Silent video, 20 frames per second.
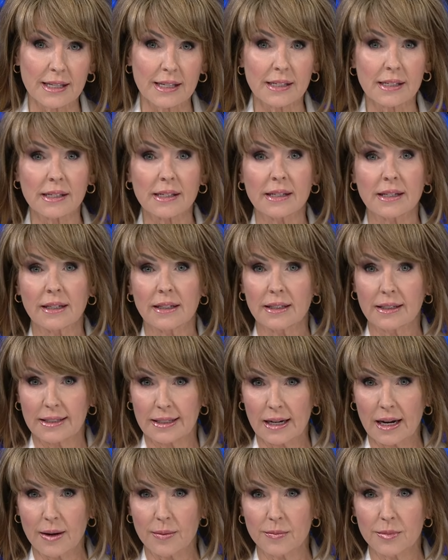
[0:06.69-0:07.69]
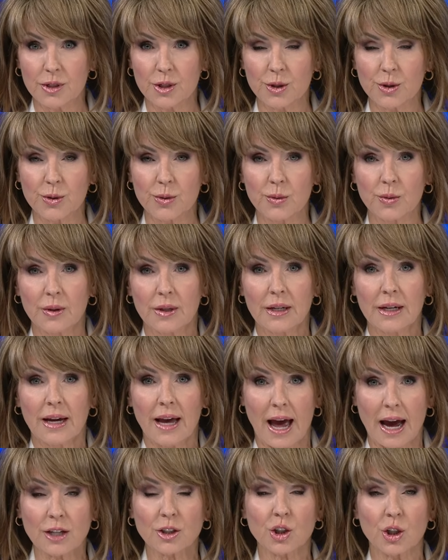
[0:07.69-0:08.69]
This is an attempt to
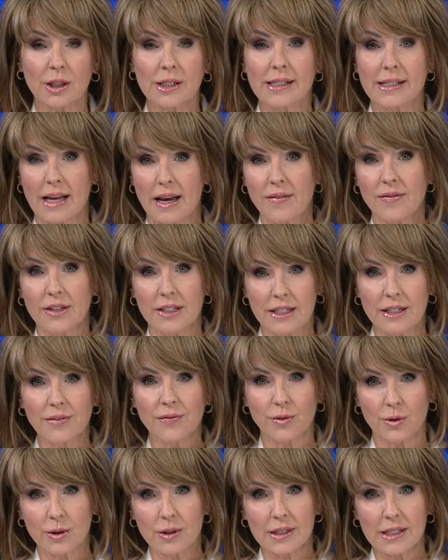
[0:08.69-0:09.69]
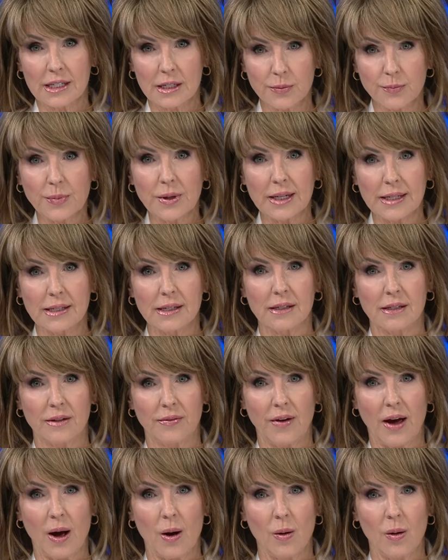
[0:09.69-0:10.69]
actually save a different species
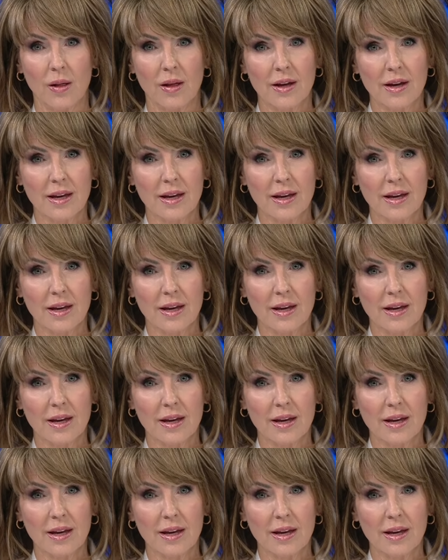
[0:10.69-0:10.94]
of owl.